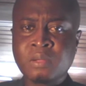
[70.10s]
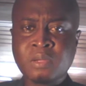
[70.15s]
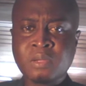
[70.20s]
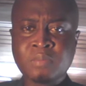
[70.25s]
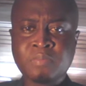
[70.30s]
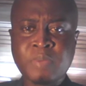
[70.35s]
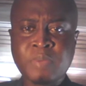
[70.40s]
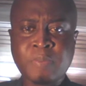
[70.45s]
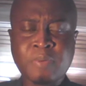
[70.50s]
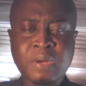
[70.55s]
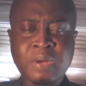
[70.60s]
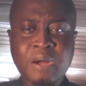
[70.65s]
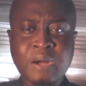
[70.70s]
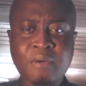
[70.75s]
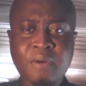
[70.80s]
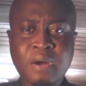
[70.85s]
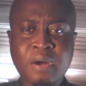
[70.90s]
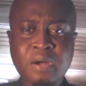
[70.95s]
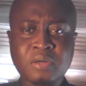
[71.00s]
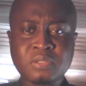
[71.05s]
people
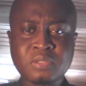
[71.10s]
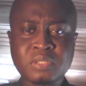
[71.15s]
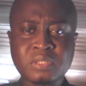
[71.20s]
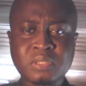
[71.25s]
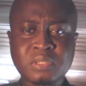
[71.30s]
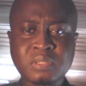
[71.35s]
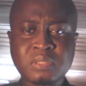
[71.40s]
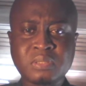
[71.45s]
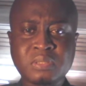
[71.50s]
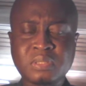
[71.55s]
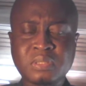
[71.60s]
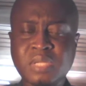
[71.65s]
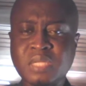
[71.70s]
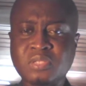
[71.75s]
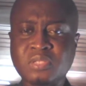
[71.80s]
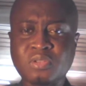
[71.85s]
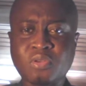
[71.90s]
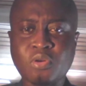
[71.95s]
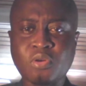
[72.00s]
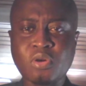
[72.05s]
around,
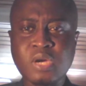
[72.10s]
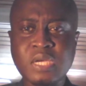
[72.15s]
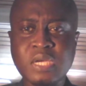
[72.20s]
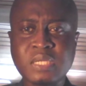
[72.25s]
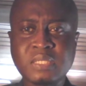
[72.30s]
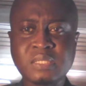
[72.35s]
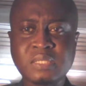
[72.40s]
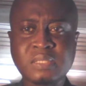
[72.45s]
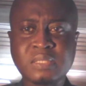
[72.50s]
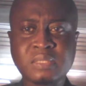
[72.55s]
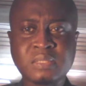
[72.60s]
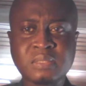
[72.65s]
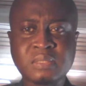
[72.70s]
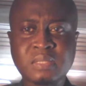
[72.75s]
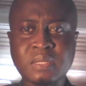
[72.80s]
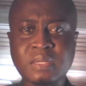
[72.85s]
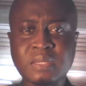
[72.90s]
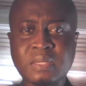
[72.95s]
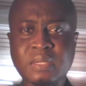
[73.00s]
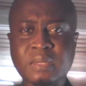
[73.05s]
there's noise,
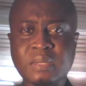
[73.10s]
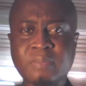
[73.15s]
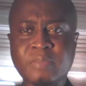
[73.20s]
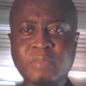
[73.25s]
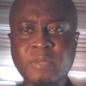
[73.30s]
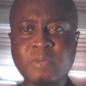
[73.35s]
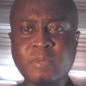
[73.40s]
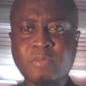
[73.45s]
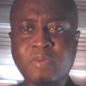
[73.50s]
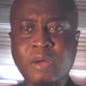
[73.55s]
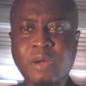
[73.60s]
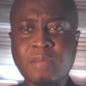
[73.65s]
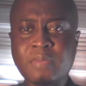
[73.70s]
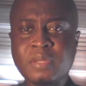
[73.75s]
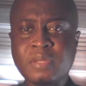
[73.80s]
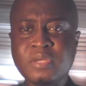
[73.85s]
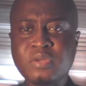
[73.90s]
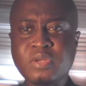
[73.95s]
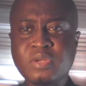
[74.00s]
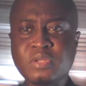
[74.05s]
and then
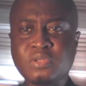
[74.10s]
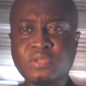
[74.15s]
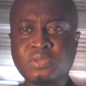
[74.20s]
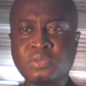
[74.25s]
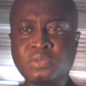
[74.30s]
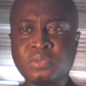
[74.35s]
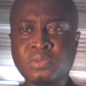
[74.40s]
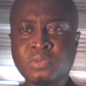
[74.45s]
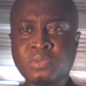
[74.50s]
probably you need to